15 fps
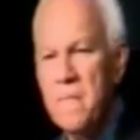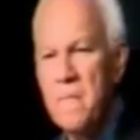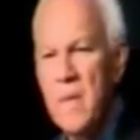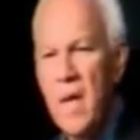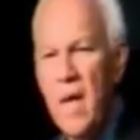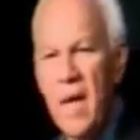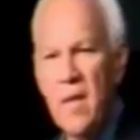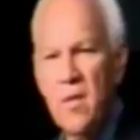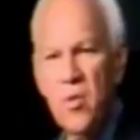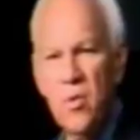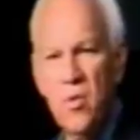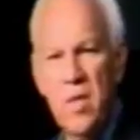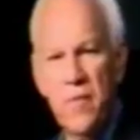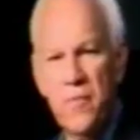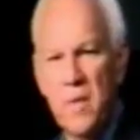and through
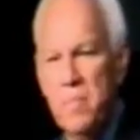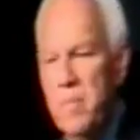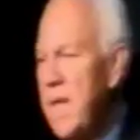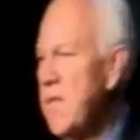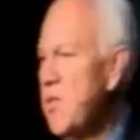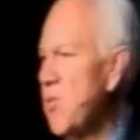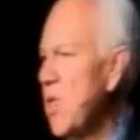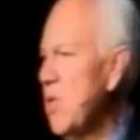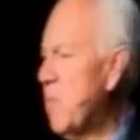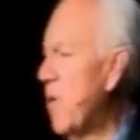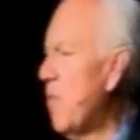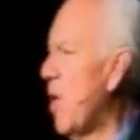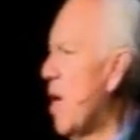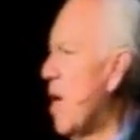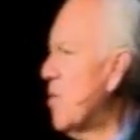different ministries, but
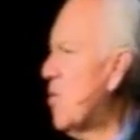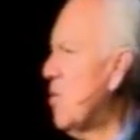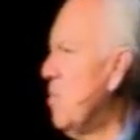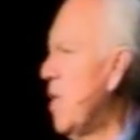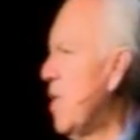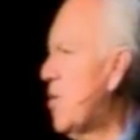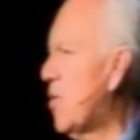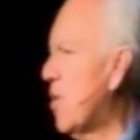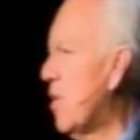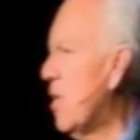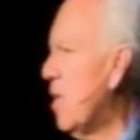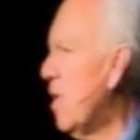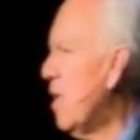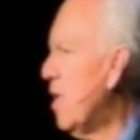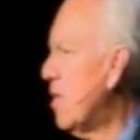we also minister
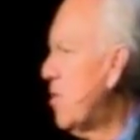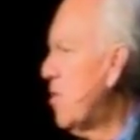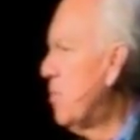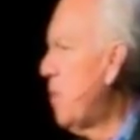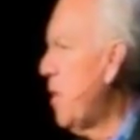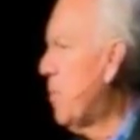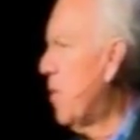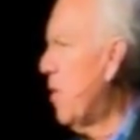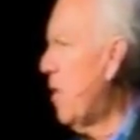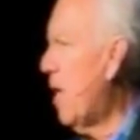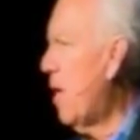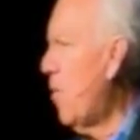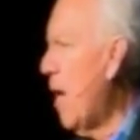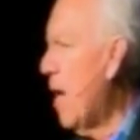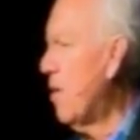to people
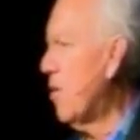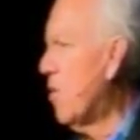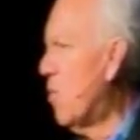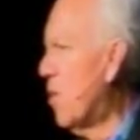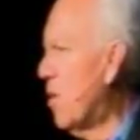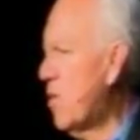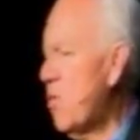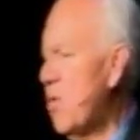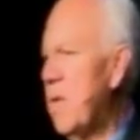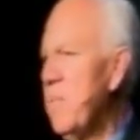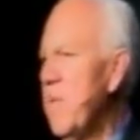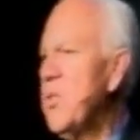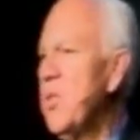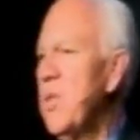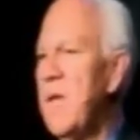around the world through our
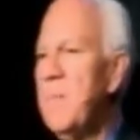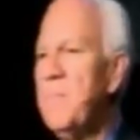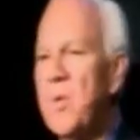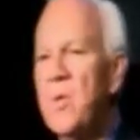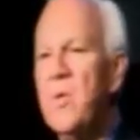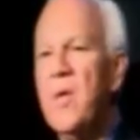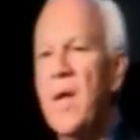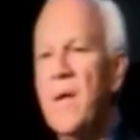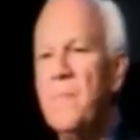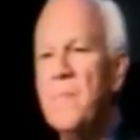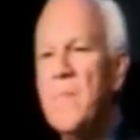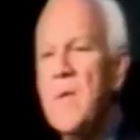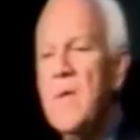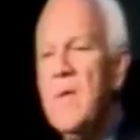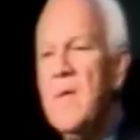missionary program.
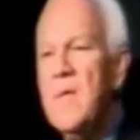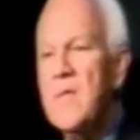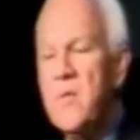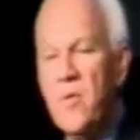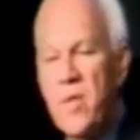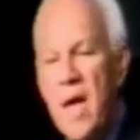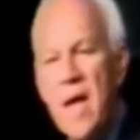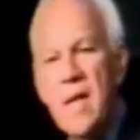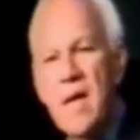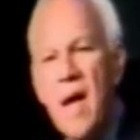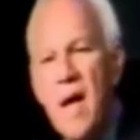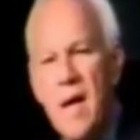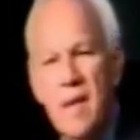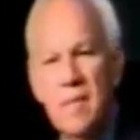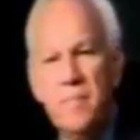So thank
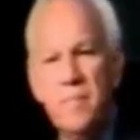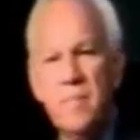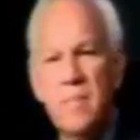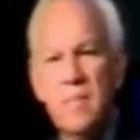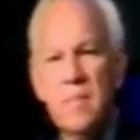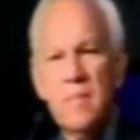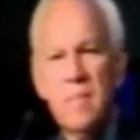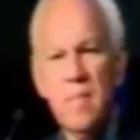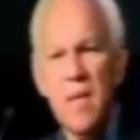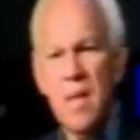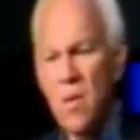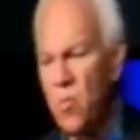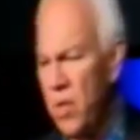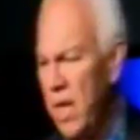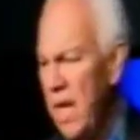God
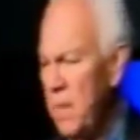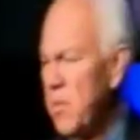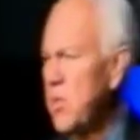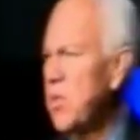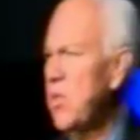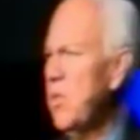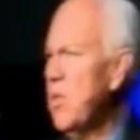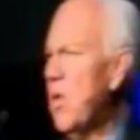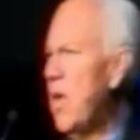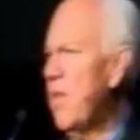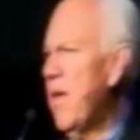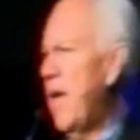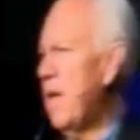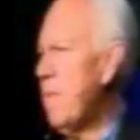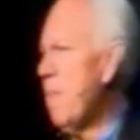we're able to do all
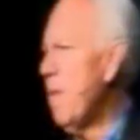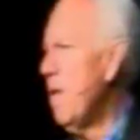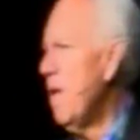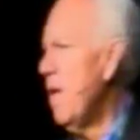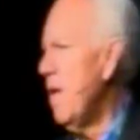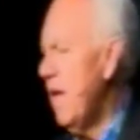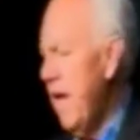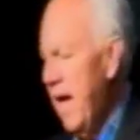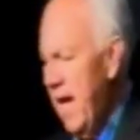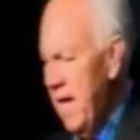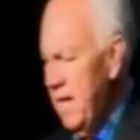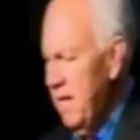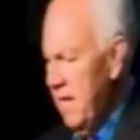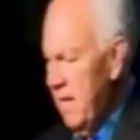that. And